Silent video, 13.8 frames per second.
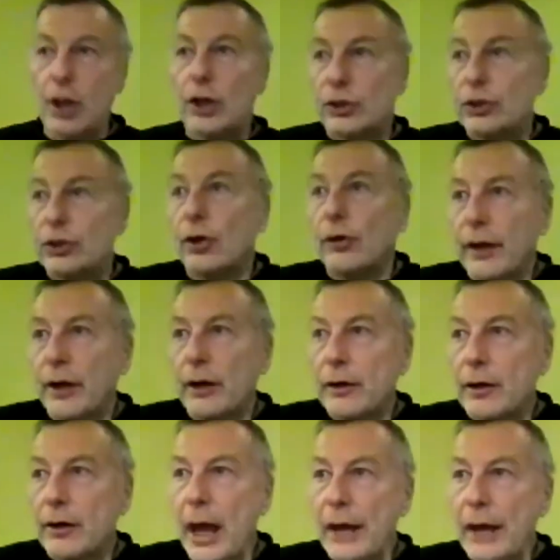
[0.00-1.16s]
So
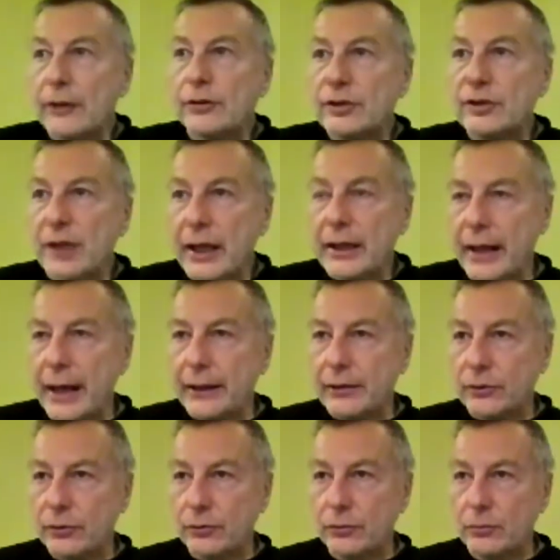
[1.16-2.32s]
there are actors like that
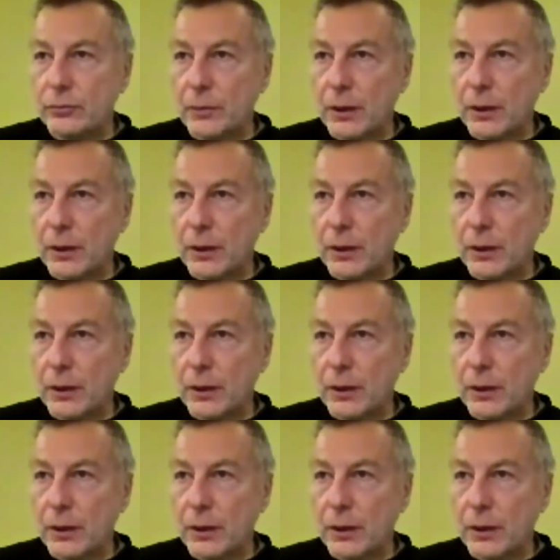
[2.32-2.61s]
whom